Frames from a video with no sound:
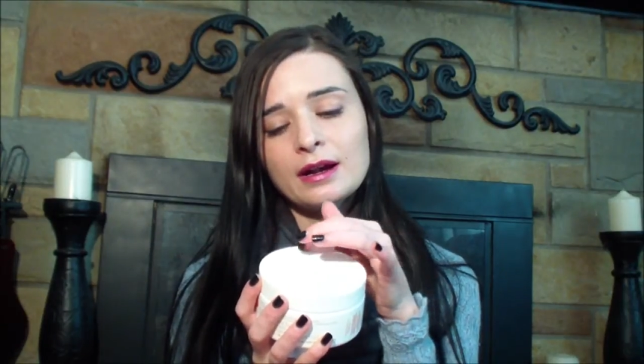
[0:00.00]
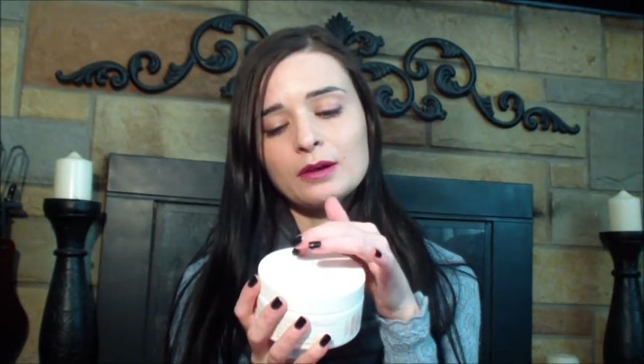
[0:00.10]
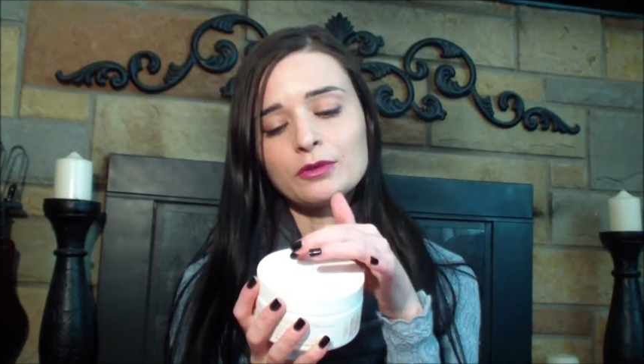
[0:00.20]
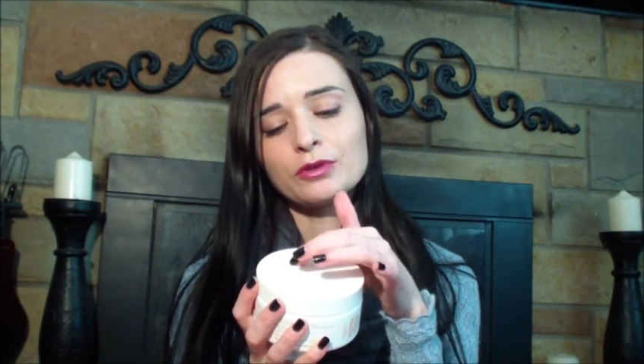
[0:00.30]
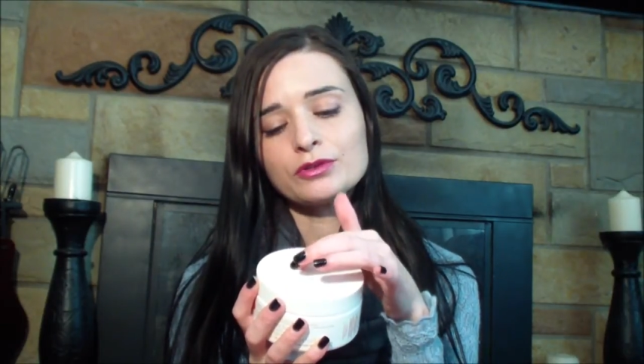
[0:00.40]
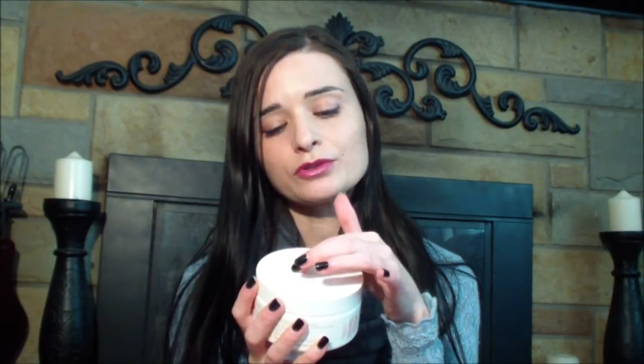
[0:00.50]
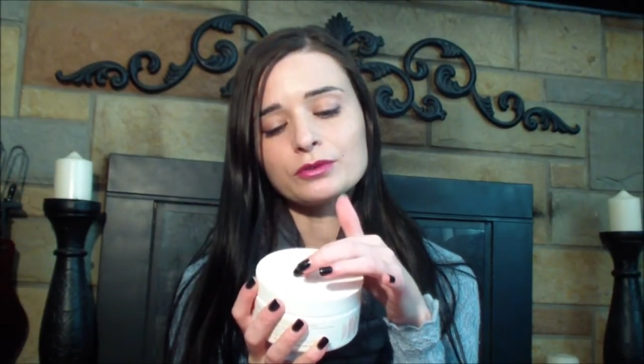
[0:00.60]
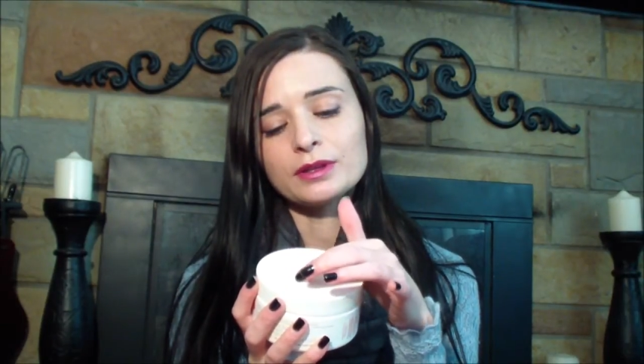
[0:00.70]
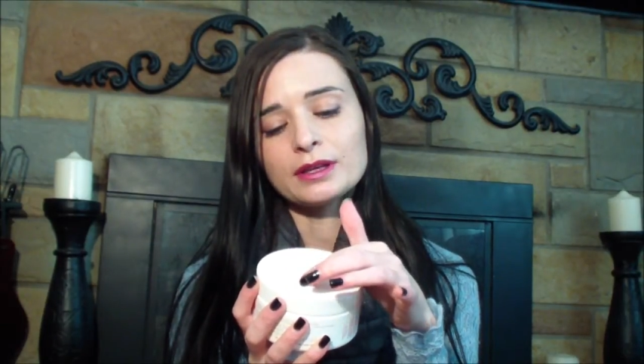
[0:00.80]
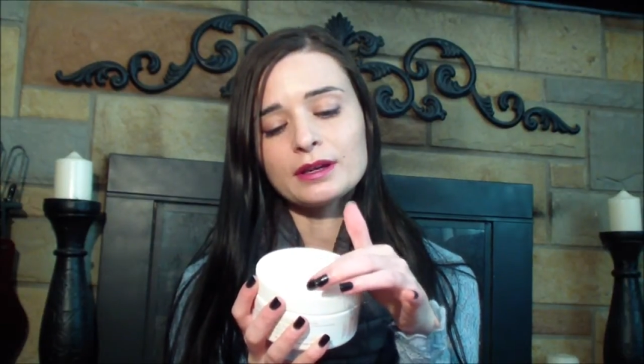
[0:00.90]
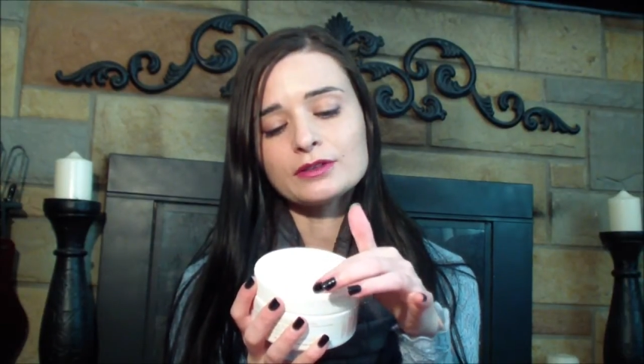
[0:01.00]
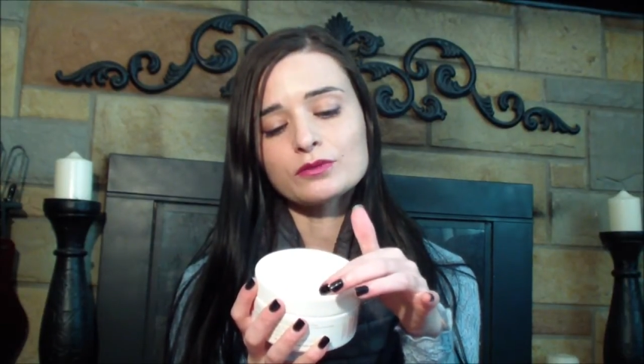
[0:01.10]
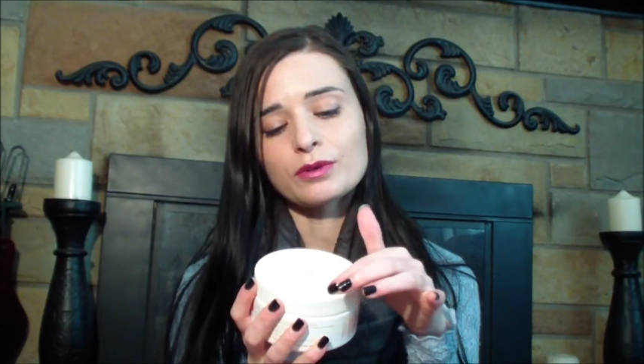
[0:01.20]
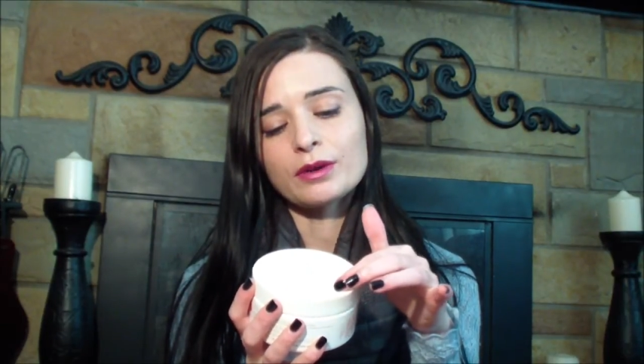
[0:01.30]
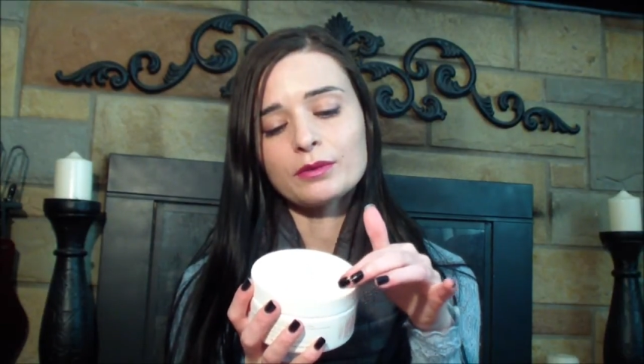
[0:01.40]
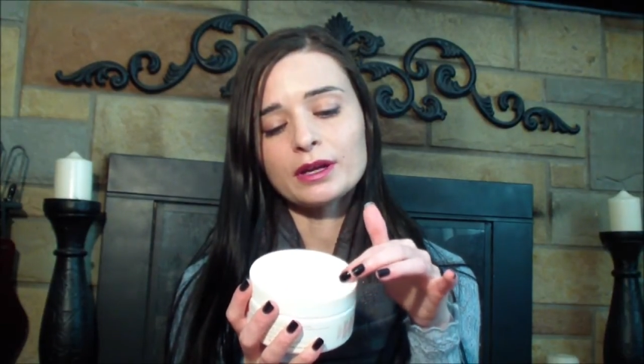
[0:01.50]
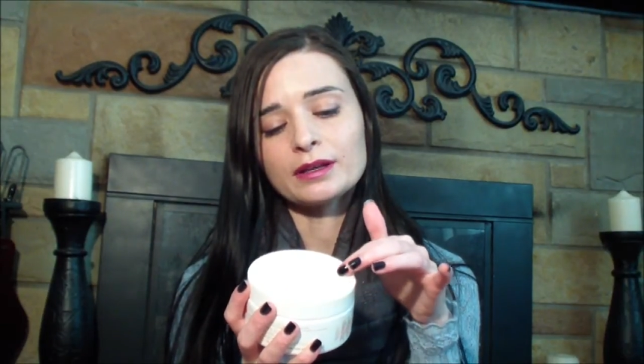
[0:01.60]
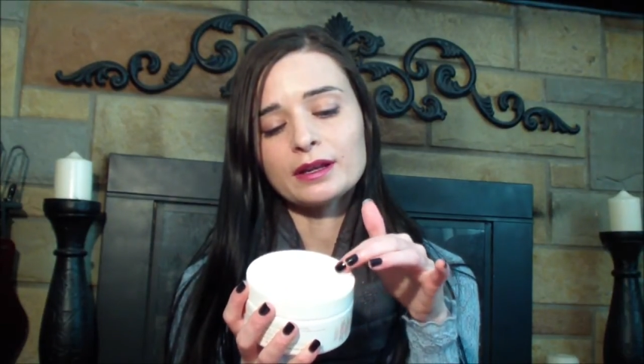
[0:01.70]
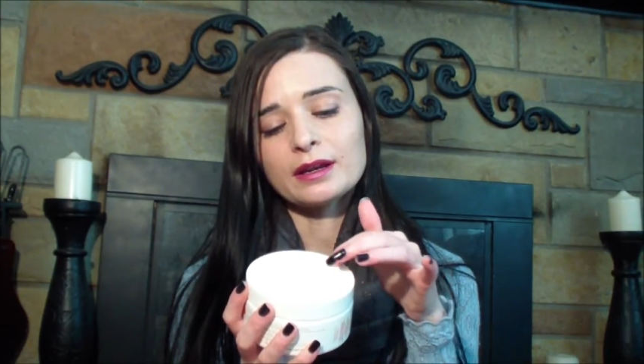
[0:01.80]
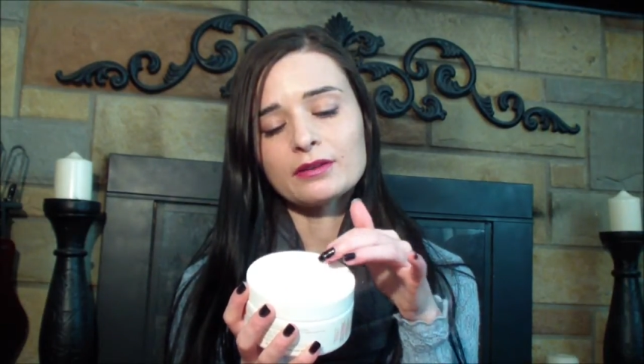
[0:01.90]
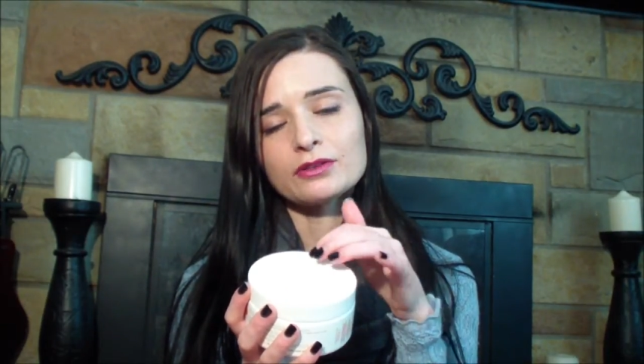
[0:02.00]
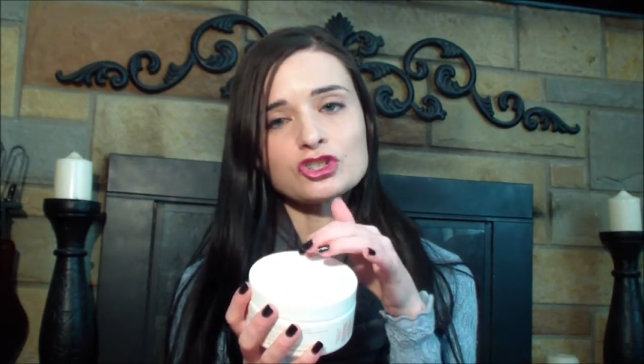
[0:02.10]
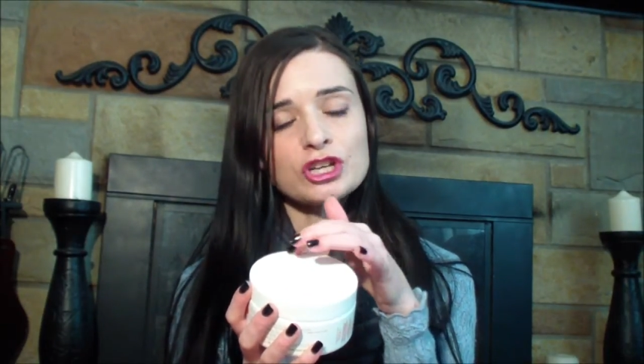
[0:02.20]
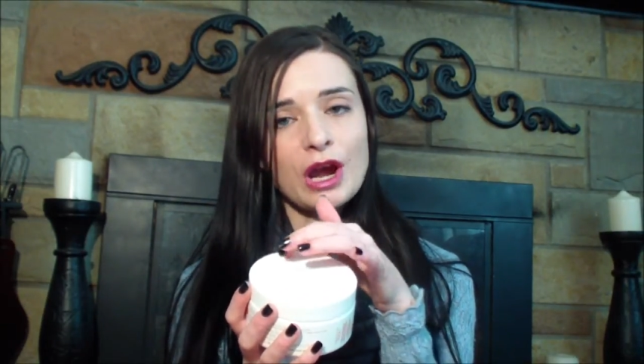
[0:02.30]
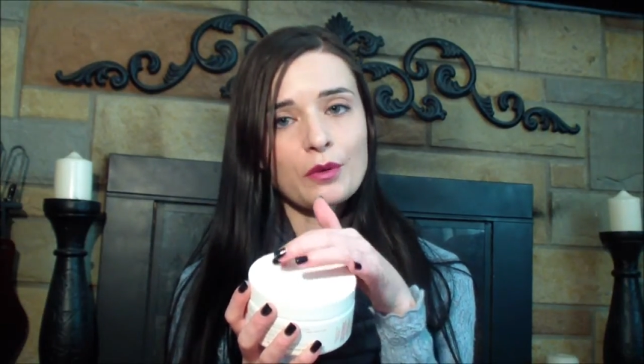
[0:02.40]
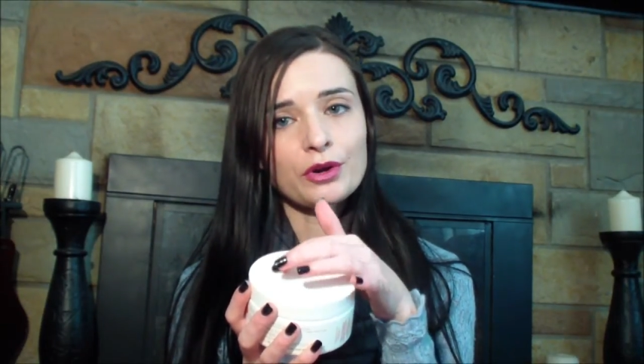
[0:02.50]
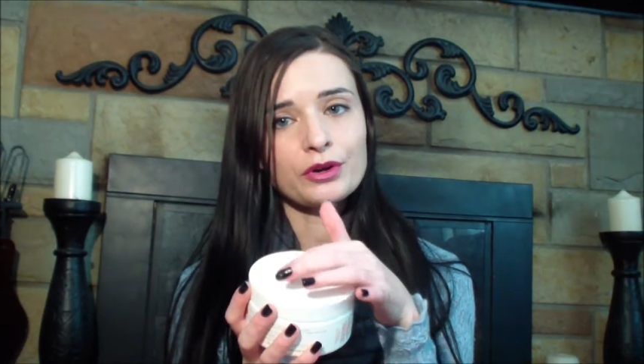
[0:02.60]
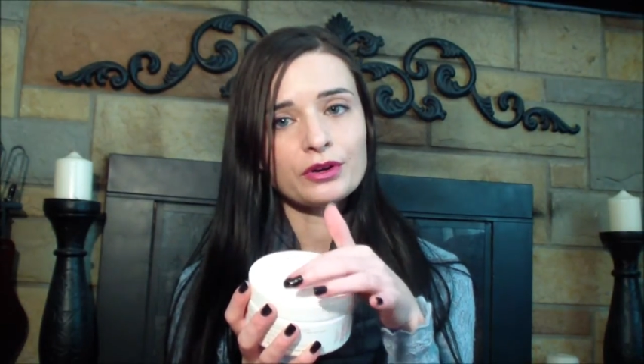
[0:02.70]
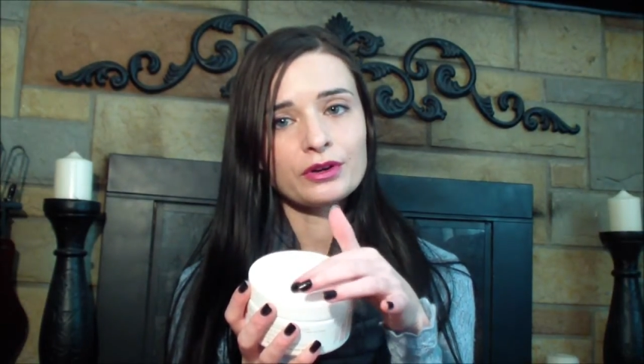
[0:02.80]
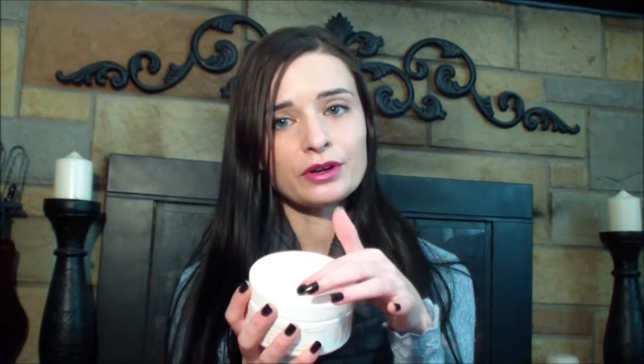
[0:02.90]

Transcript: They're also really nice right when I get out of the shower.